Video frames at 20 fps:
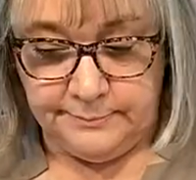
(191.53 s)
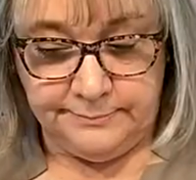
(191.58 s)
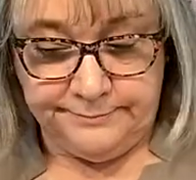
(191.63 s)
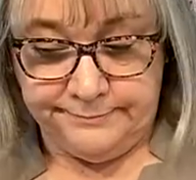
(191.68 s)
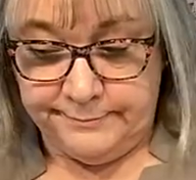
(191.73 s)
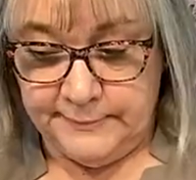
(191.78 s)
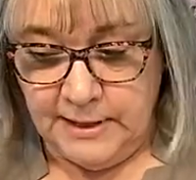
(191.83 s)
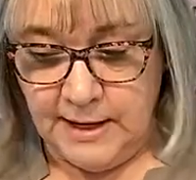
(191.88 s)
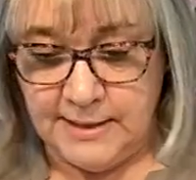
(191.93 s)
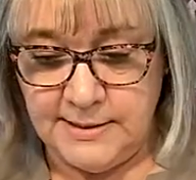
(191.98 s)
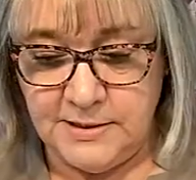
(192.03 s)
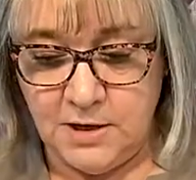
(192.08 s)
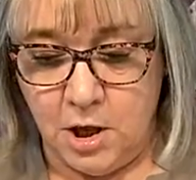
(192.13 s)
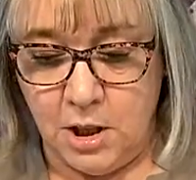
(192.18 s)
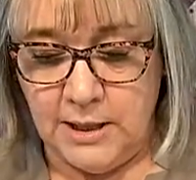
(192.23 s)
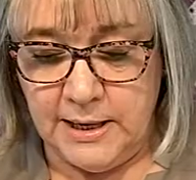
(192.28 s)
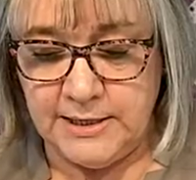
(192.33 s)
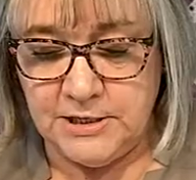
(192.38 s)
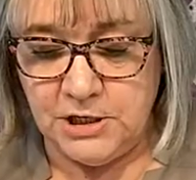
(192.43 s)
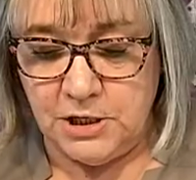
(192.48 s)
That's all I
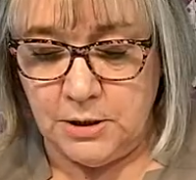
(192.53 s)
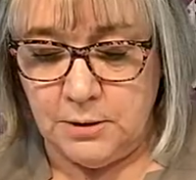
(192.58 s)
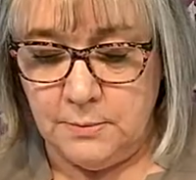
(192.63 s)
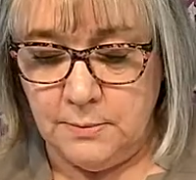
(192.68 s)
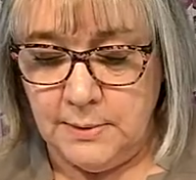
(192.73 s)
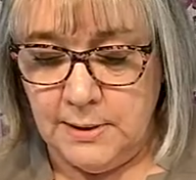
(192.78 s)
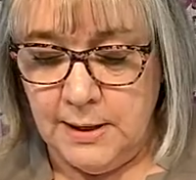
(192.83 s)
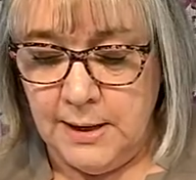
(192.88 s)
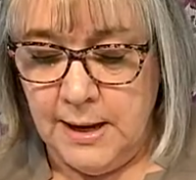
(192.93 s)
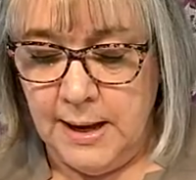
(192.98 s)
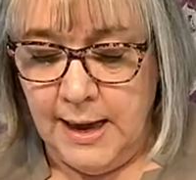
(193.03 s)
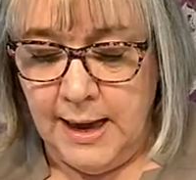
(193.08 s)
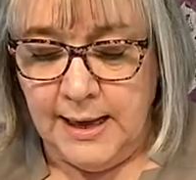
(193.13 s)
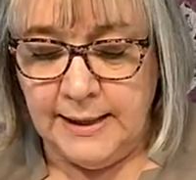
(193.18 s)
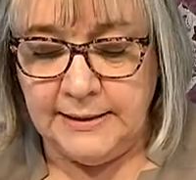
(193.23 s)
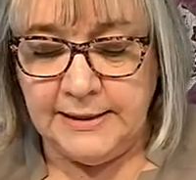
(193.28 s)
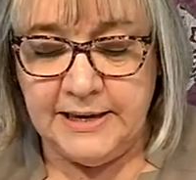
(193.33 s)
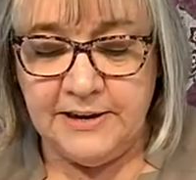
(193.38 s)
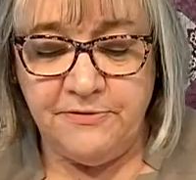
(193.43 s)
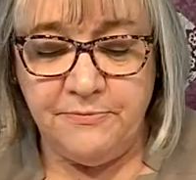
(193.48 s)
do. I
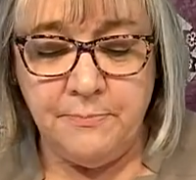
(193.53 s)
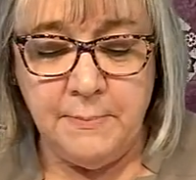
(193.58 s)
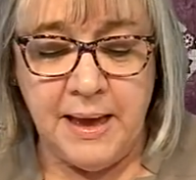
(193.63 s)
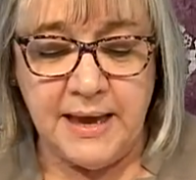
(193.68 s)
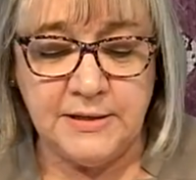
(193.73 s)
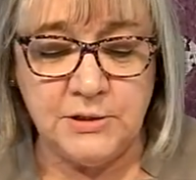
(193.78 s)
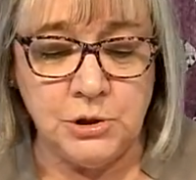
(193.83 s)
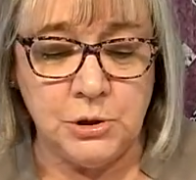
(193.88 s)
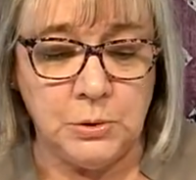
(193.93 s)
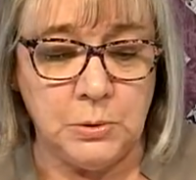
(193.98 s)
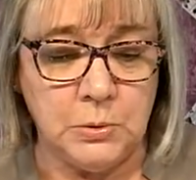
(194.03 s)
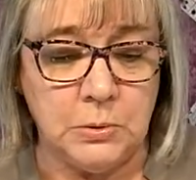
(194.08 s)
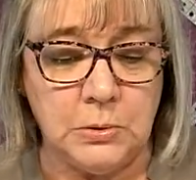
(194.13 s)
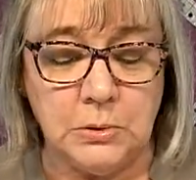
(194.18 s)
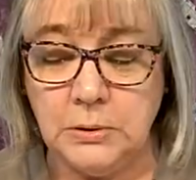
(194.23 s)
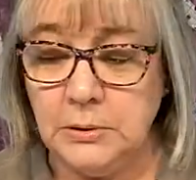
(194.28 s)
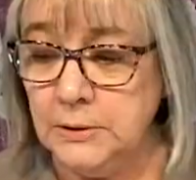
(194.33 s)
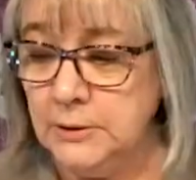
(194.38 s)
lift my tool,